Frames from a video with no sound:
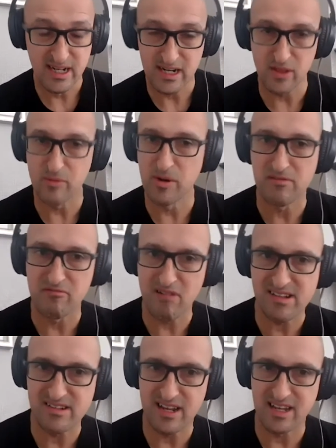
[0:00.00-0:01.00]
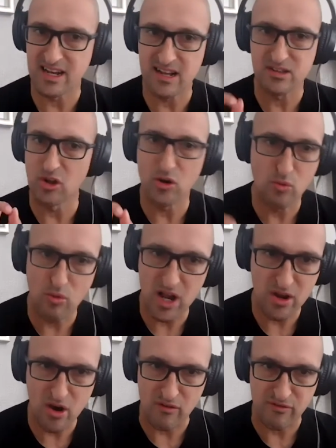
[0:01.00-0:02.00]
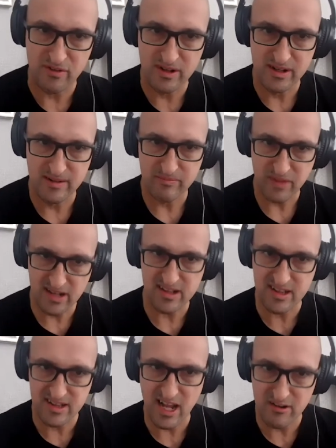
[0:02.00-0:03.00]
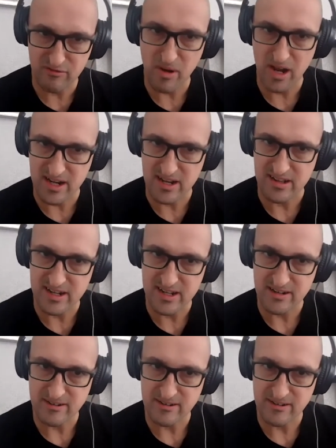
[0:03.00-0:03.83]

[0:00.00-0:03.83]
In other words, risk-taking, it's not a one-off. It's a state of mind, isn't it?